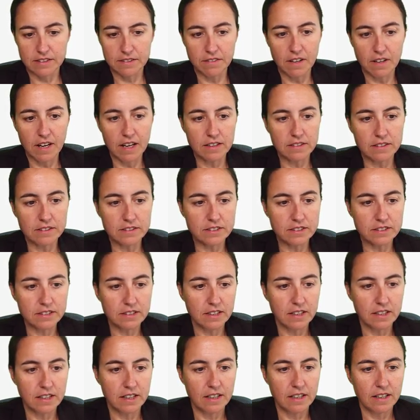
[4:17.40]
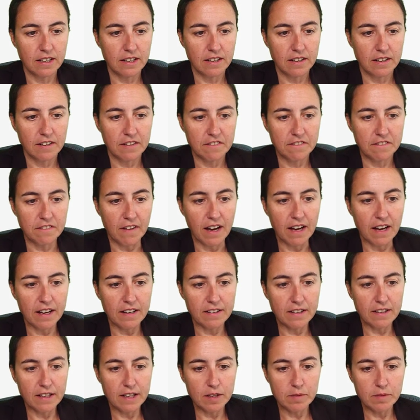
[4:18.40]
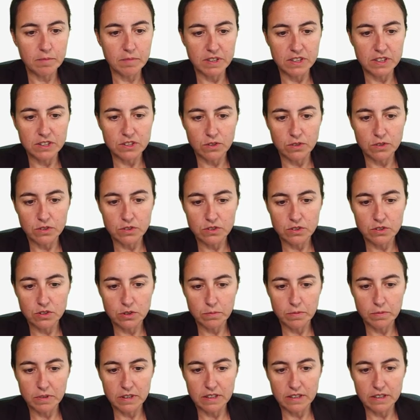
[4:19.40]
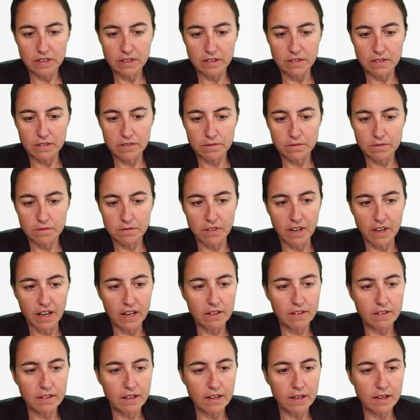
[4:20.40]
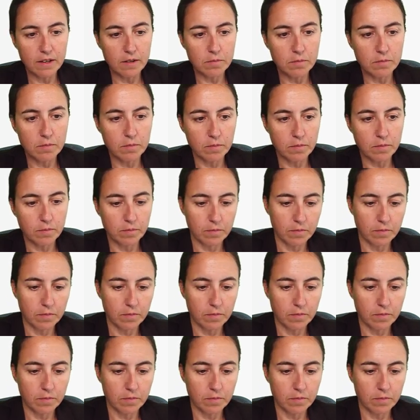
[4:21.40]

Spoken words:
files. File name is going to be file name.